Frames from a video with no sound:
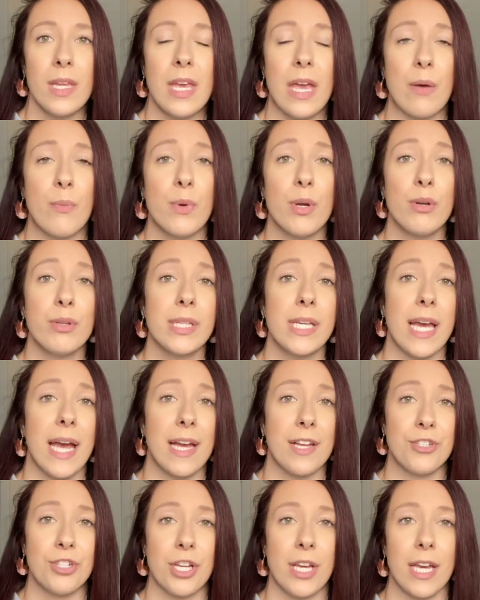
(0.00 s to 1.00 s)
And we only
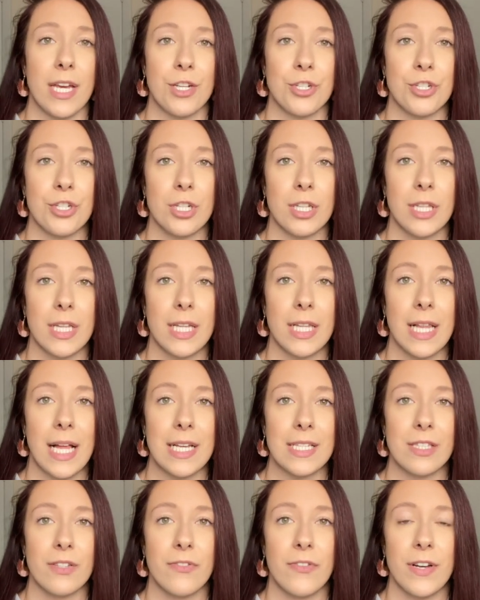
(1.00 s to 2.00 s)
educationally
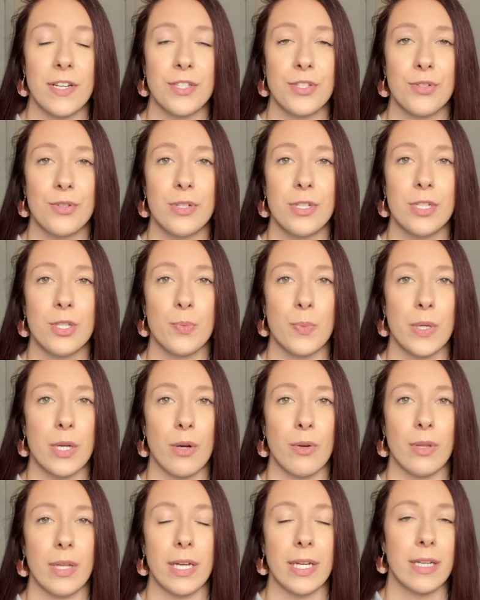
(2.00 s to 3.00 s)
classify students. We
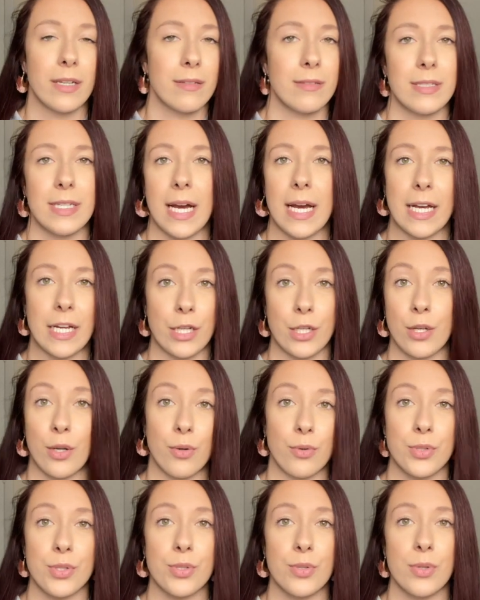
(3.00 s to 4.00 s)
don't like
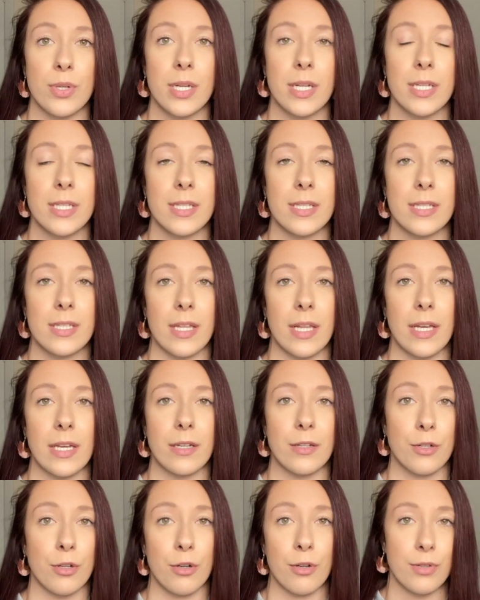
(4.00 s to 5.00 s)
diagnose students
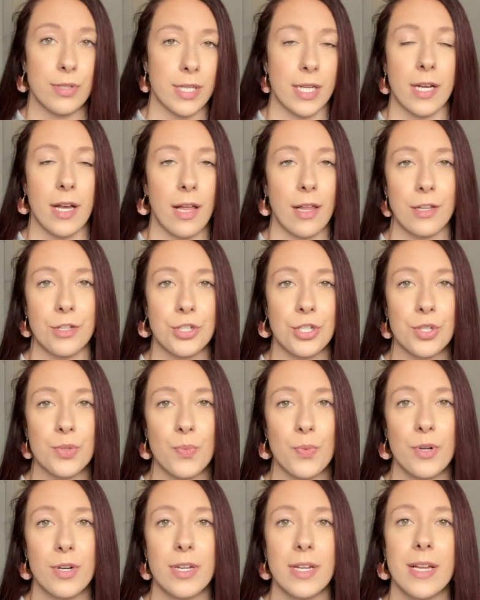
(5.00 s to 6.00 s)
like neuropsychologists
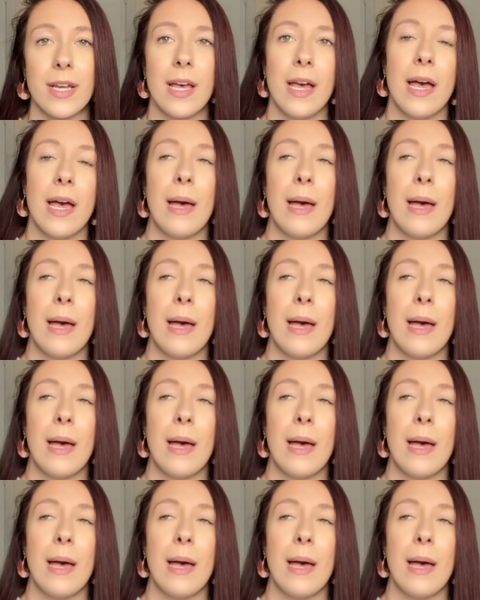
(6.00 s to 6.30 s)
would.